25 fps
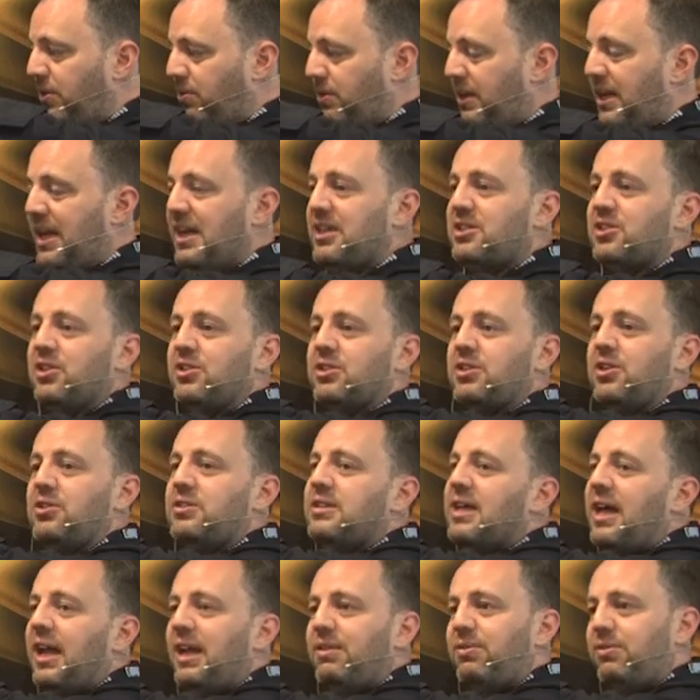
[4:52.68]
Renaissance
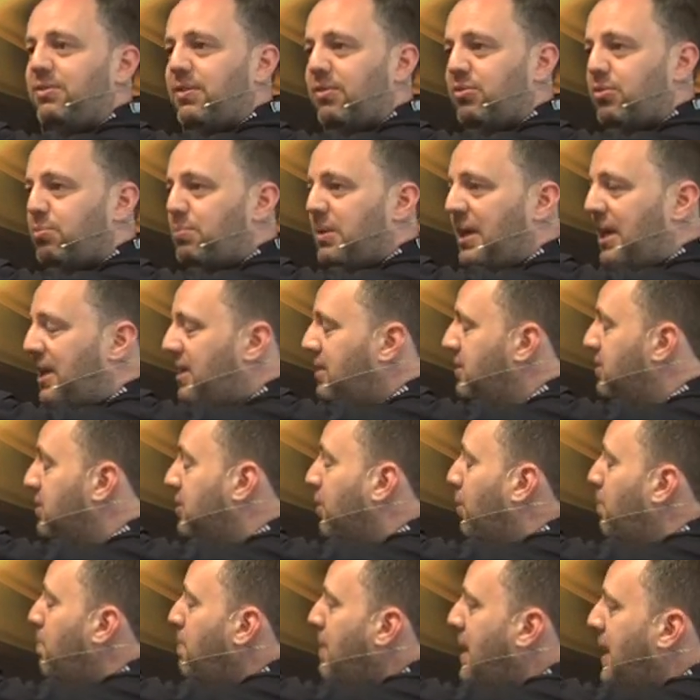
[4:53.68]
Hotel, if you've ever been,
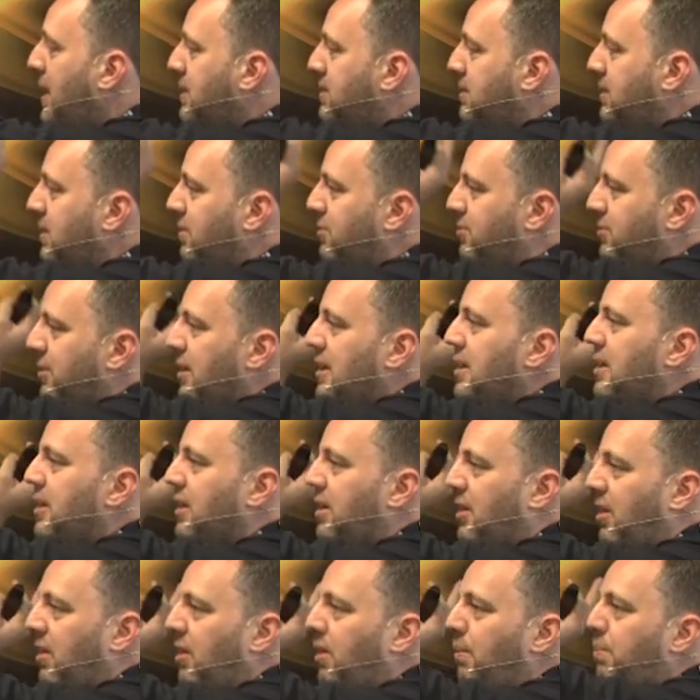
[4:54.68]
so a massive
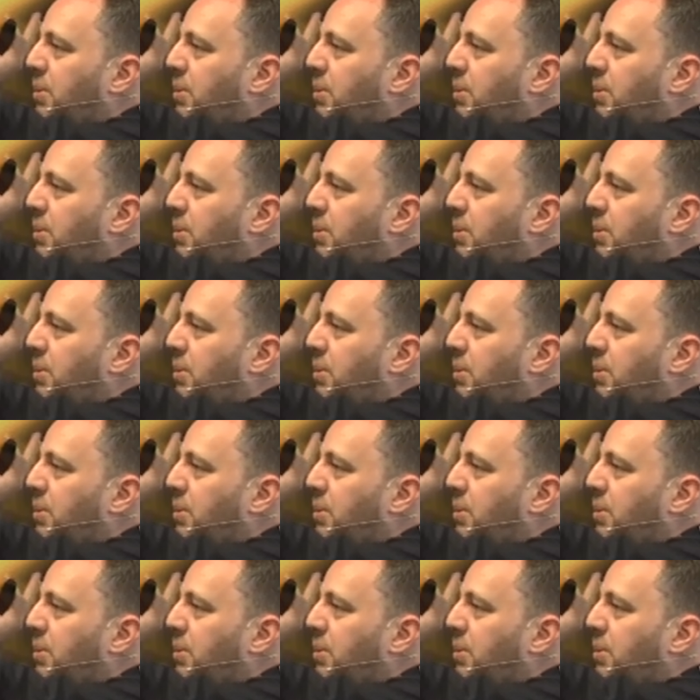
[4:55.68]
car